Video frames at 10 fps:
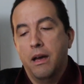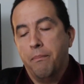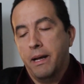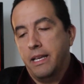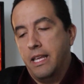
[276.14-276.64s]

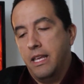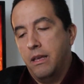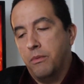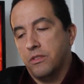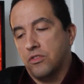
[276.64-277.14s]
But
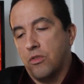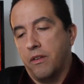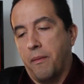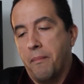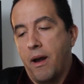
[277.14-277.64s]
he was
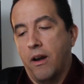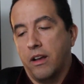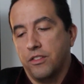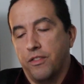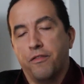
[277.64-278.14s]
sort of
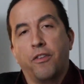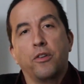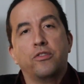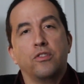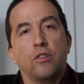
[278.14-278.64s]
America's
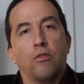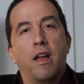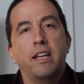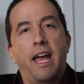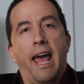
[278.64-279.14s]
first
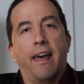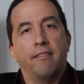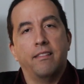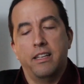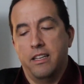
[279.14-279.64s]
great
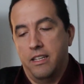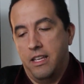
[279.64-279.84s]
athlete.